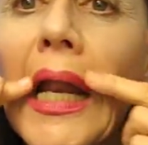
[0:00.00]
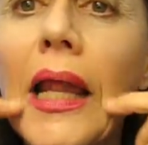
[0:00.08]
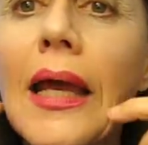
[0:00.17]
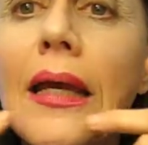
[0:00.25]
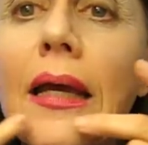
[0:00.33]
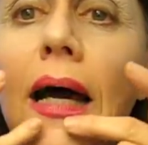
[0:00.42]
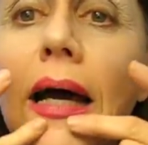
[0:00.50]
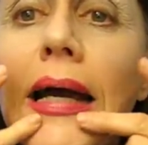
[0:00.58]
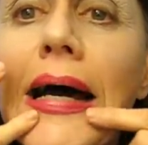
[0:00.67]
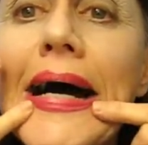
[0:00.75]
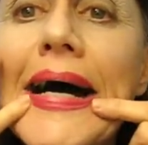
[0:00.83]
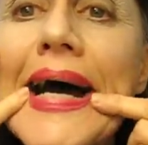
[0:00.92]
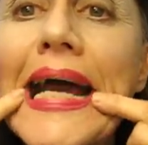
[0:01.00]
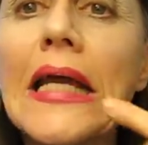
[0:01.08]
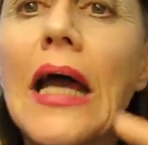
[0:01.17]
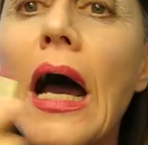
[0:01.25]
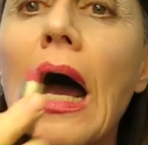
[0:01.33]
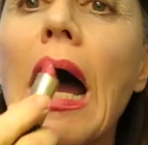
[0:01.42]
Lady Gaga,
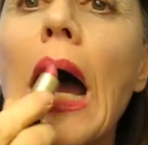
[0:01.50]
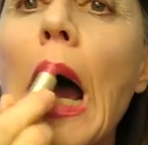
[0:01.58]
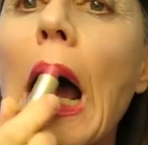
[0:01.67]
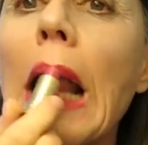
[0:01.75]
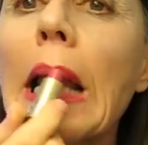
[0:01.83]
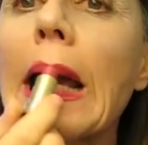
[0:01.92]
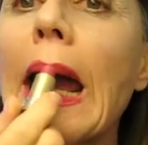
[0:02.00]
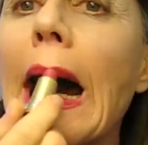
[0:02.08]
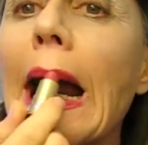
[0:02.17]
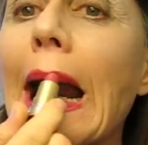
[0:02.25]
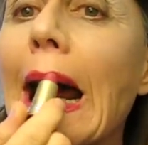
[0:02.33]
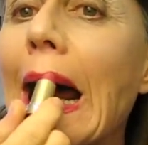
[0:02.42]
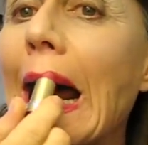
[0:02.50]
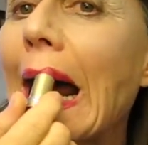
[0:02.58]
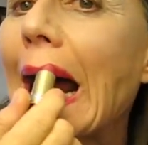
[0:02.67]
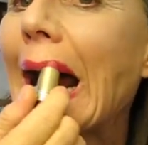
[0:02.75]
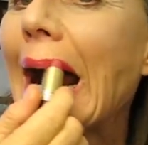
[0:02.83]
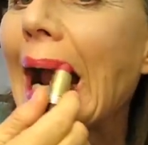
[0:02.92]
look out.
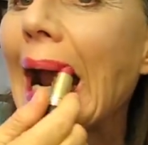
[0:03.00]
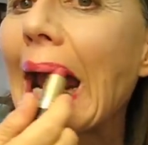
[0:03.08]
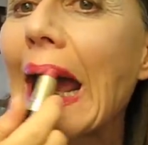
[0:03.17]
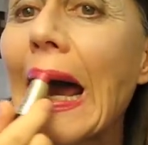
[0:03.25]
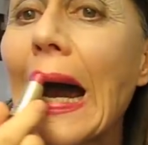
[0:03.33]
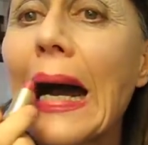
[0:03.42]
There you go.